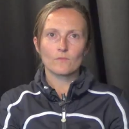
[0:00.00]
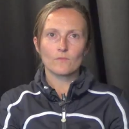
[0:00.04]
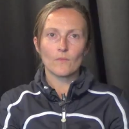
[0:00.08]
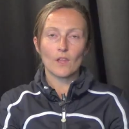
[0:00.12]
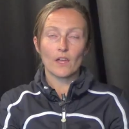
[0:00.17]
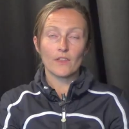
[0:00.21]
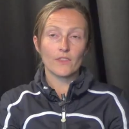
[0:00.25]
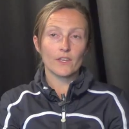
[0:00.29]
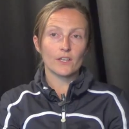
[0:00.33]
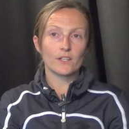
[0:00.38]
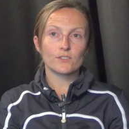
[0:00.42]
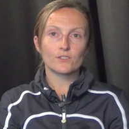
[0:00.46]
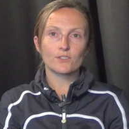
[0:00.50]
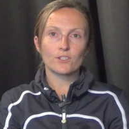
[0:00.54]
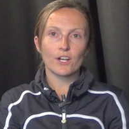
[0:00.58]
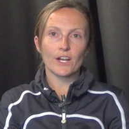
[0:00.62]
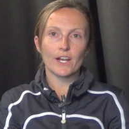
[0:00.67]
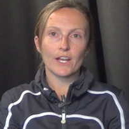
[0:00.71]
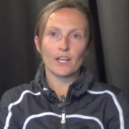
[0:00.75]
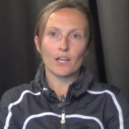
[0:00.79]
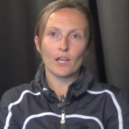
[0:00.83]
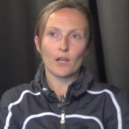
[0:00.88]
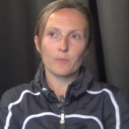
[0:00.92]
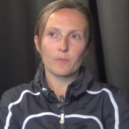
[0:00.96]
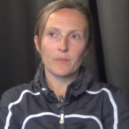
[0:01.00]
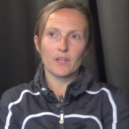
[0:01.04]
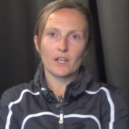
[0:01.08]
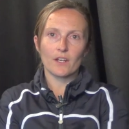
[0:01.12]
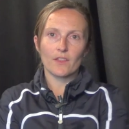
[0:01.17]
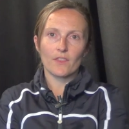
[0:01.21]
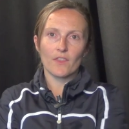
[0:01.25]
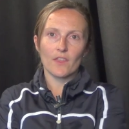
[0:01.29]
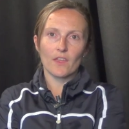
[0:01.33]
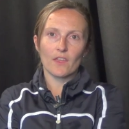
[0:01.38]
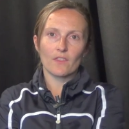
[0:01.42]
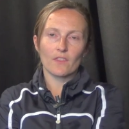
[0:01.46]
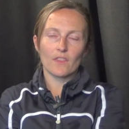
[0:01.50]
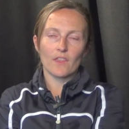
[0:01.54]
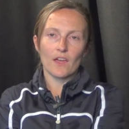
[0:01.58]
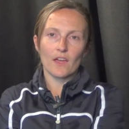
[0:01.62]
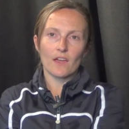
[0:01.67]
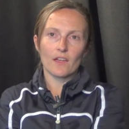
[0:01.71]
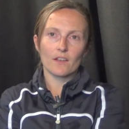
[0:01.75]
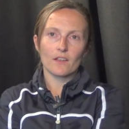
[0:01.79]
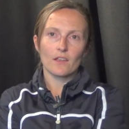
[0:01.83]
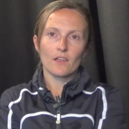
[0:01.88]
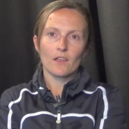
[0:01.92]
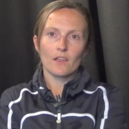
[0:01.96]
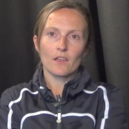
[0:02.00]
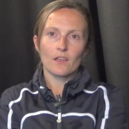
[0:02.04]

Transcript: I think it's great. I mean, I think that,